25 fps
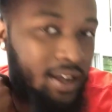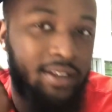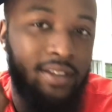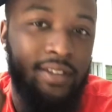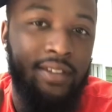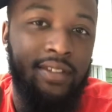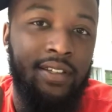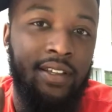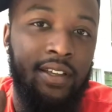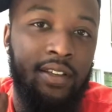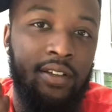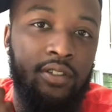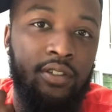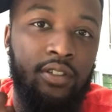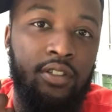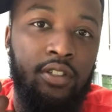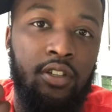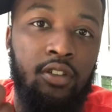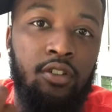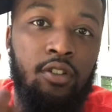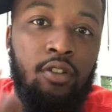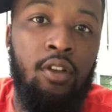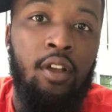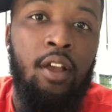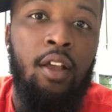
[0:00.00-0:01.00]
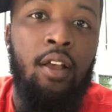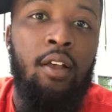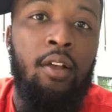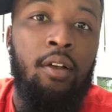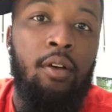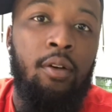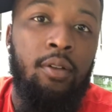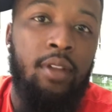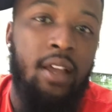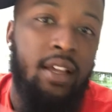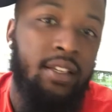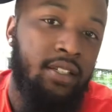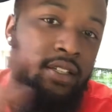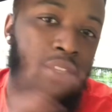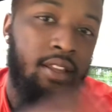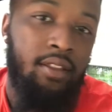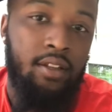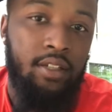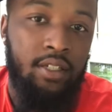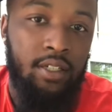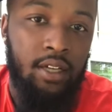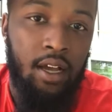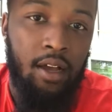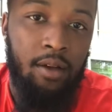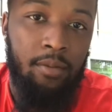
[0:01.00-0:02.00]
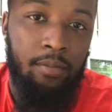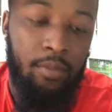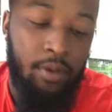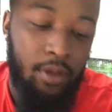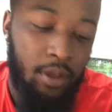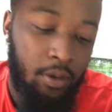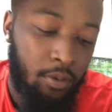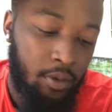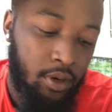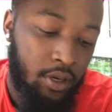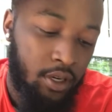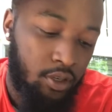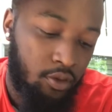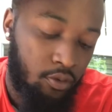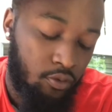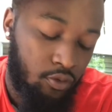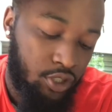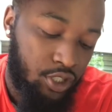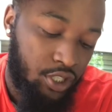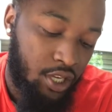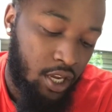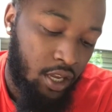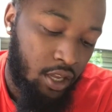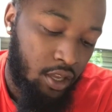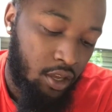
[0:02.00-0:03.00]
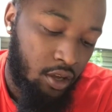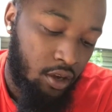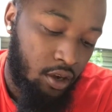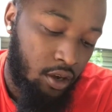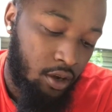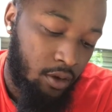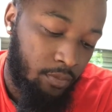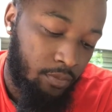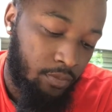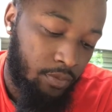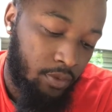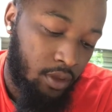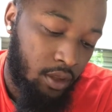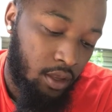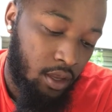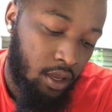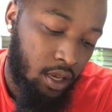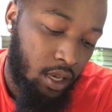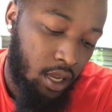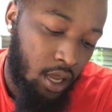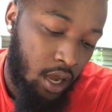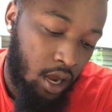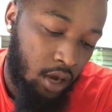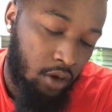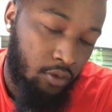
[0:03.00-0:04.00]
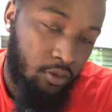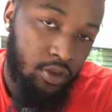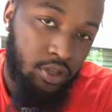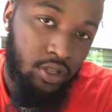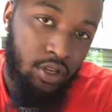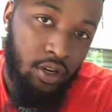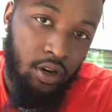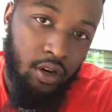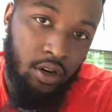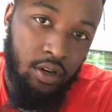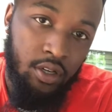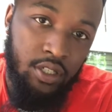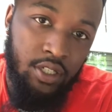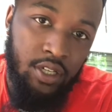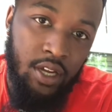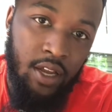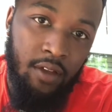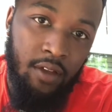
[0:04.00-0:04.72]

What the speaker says: the seals. That's another job. But you want to check your non-return check